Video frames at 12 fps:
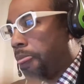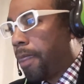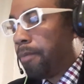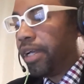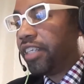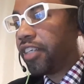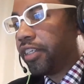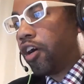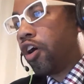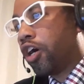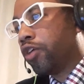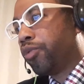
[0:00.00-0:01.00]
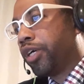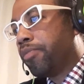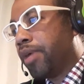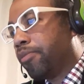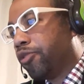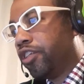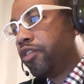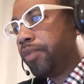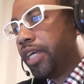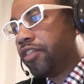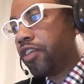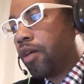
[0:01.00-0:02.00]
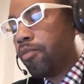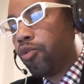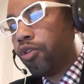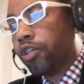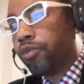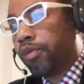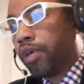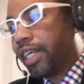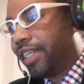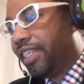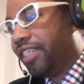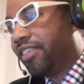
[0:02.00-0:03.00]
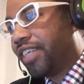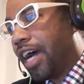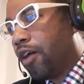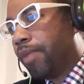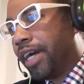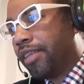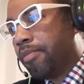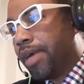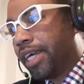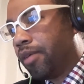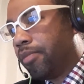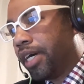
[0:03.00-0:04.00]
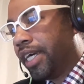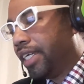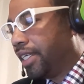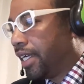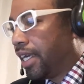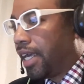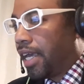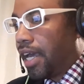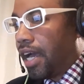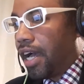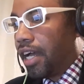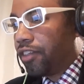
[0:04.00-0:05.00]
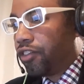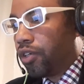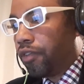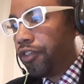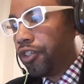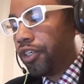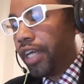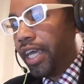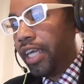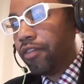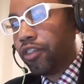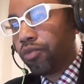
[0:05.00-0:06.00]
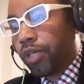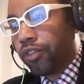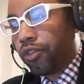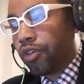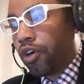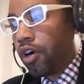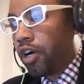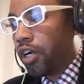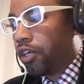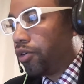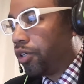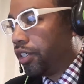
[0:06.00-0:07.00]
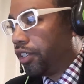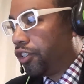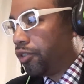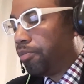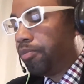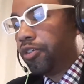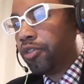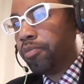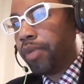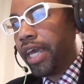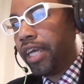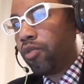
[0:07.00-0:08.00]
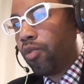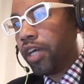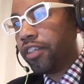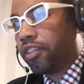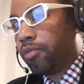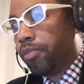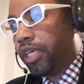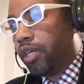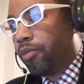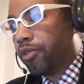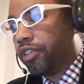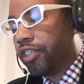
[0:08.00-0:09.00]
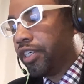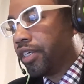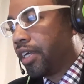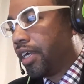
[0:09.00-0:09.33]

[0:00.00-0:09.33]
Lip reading: based on the hardware memory space on board. We want to lease out by the megabyte. So if your Avis rental car or your bank wants to be able to